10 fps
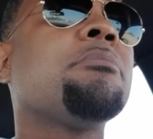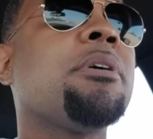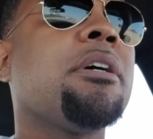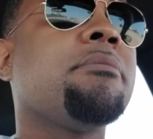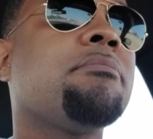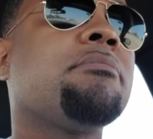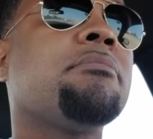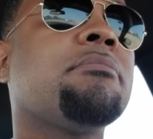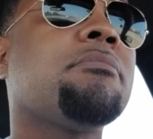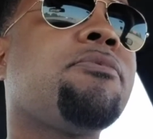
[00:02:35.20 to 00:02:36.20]
a
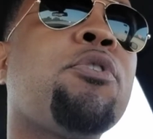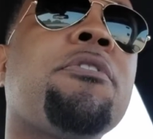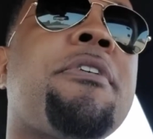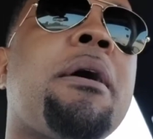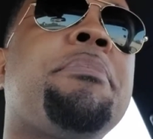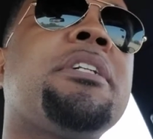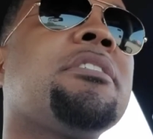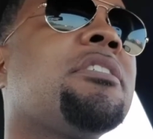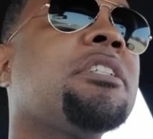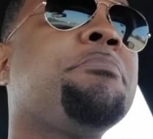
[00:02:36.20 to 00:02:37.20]
month? 4 to 5
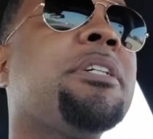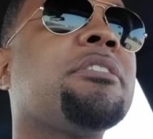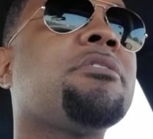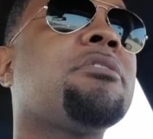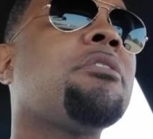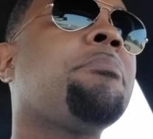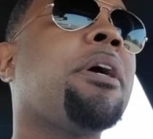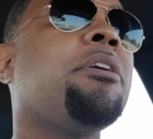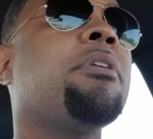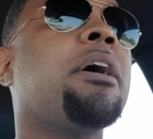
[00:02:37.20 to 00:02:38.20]
businesses, 6 businesses or so
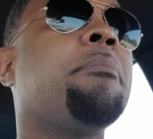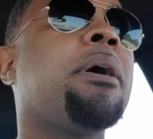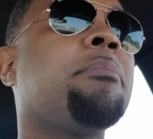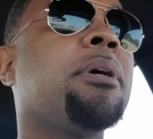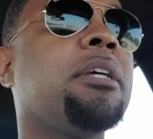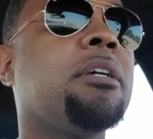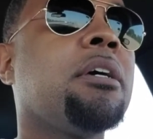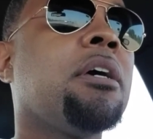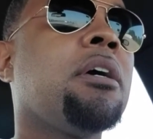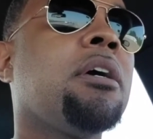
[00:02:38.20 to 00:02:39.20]
paying you that amount of money
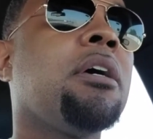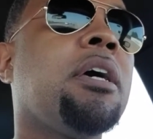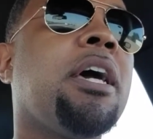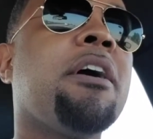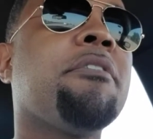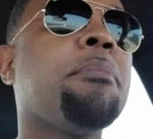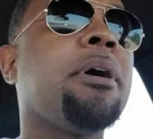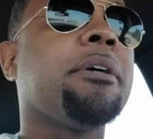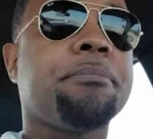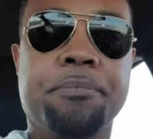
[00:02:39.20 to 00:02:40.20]
every
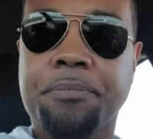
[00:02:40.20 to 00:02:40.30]
month.